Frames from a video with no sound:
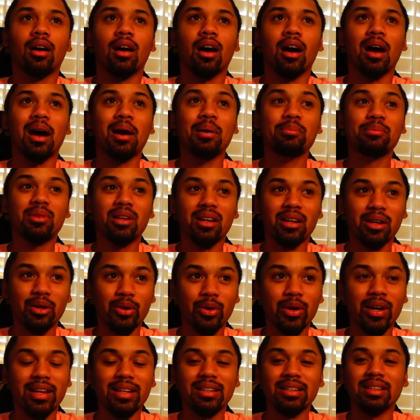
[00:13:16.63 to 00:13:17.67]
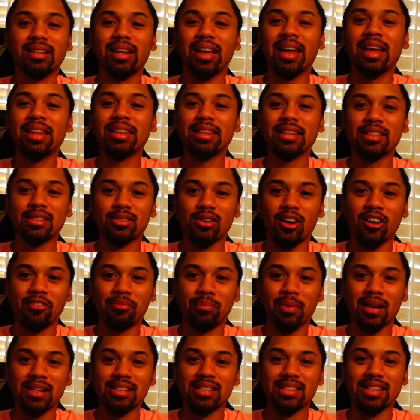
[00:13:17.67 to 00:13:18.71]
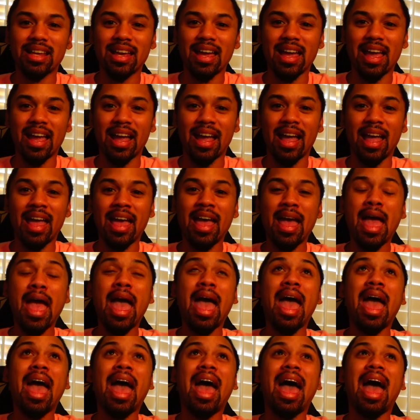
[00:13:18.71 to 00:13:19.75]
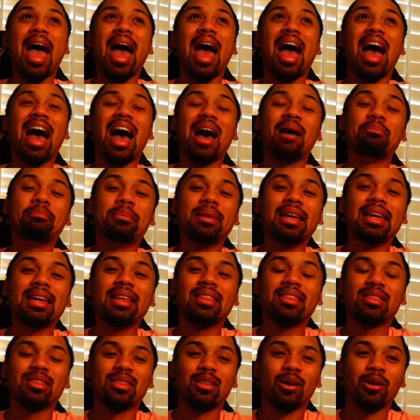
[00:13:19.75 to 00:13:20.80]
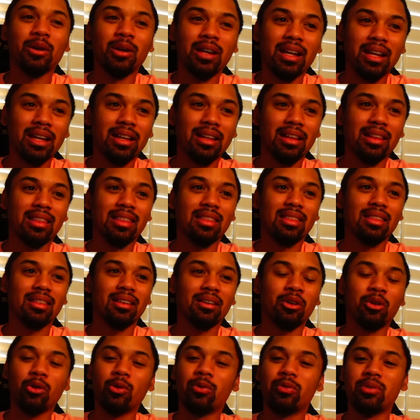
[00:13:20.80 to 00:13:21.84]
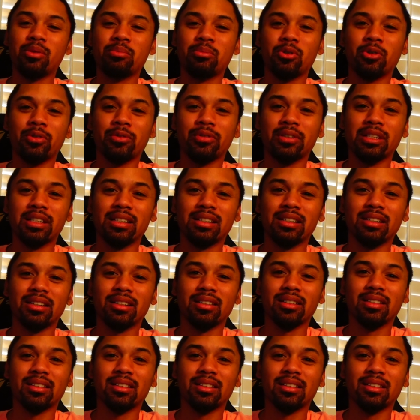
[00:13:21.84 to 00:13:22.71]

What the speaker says: I'm going to go ahead and end this off by saying happy 30th Goofy movie.